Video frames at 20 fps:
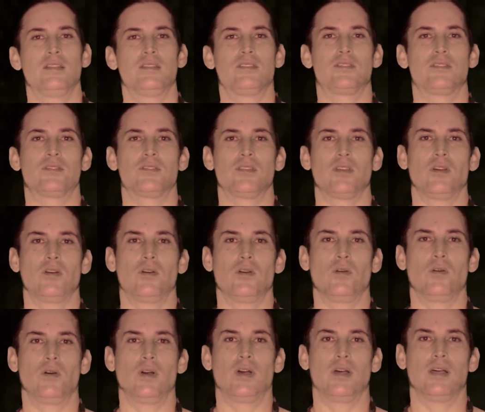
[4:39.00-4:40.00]
so
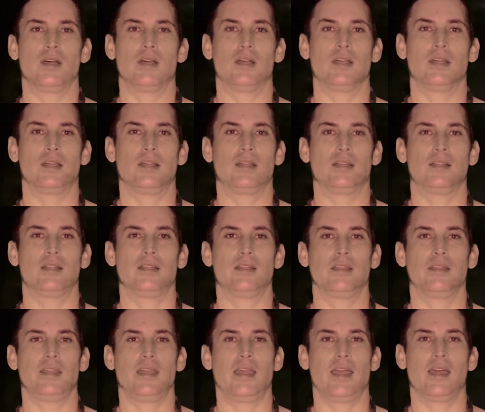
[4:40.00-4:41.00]
uh,
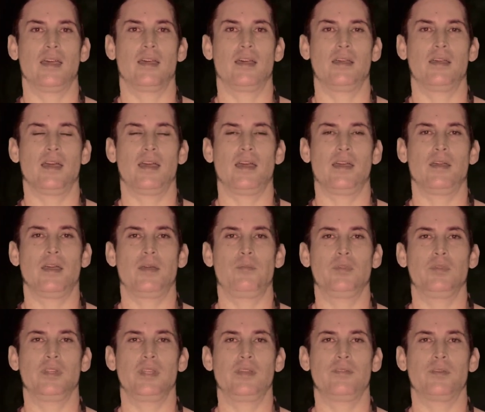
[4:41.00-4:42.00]
yeah, I, I,
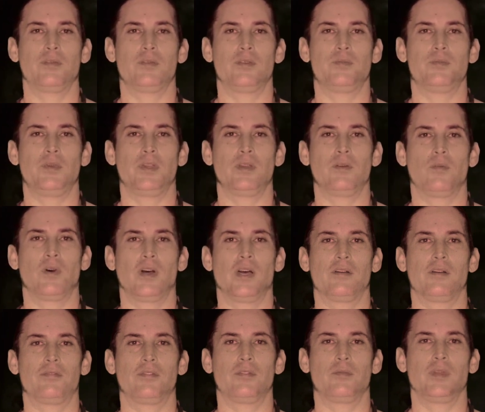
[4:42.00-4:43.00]
believe it would be a
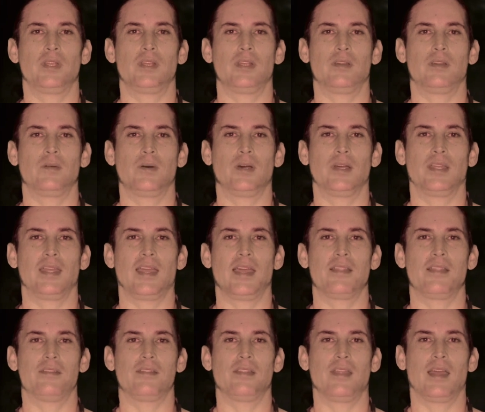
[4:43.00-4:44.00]
while for me to uh,
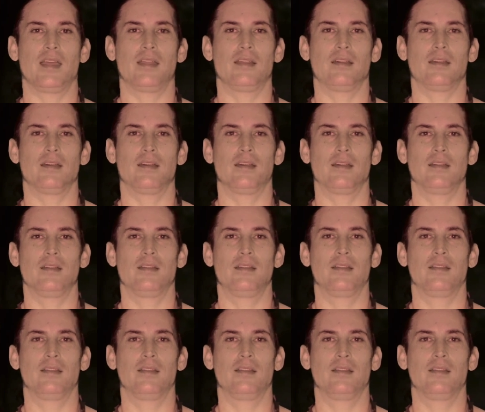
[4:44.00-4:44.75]
gather that uh,